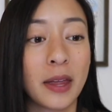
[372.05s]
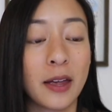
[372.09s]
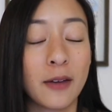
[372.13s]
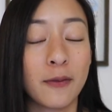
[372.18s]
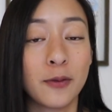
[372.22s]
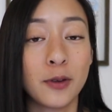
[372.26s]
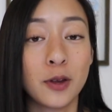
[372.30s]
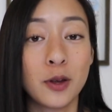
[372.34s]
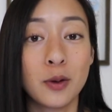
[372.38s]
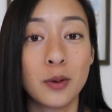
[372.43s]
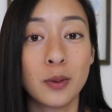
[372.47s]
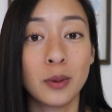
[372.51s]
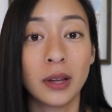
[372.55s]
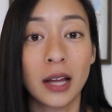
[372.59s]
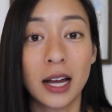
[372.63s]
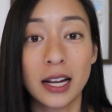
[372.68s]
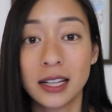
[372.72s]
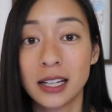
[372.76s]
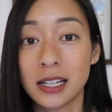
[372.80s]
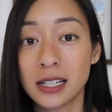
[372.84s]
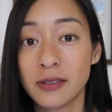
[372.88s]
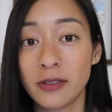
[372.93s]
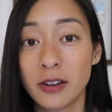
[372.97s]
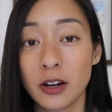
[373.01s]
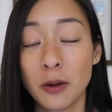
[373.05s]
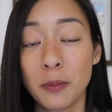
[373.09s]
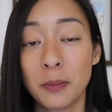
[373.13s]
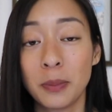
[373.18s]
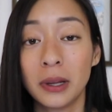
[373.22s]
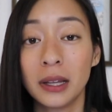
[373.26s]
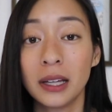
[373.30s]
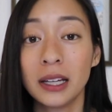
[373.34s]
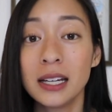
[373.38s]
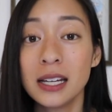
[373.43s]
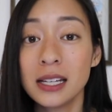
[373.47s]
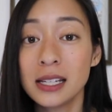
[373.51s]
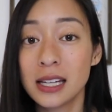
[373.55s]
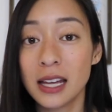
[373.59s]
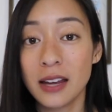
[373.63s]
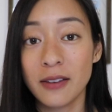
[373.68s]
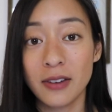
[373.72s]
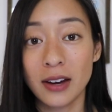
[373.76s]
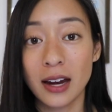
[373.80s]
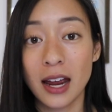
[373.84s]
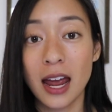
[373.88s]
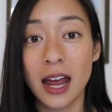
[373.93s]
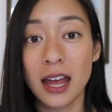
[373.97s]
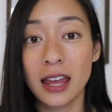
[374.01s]
If you like this video, please give
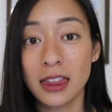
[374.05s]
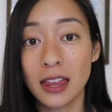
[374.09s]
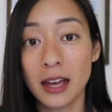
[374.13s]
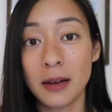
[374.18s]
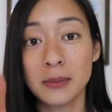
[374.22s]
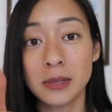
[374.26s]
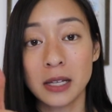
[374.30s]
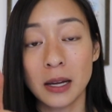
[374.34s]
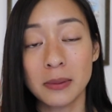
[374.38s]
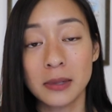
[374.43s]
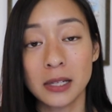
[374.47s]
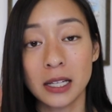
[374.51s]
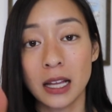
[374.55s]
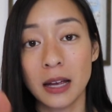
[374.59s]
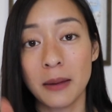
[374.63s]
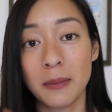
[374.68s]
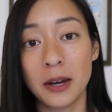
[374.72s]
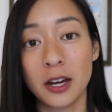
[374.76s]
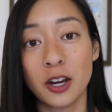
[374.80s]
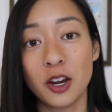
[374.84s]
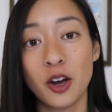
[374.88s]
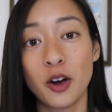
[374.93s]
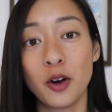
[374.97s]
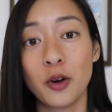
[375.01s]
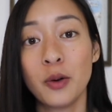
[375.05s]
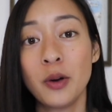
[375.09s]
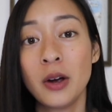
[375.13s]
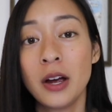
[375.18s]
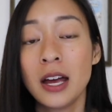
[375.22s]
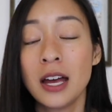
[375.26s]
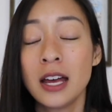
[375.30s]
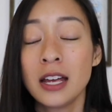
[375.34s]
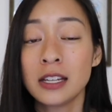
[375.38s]
it a thumbs up to let me know.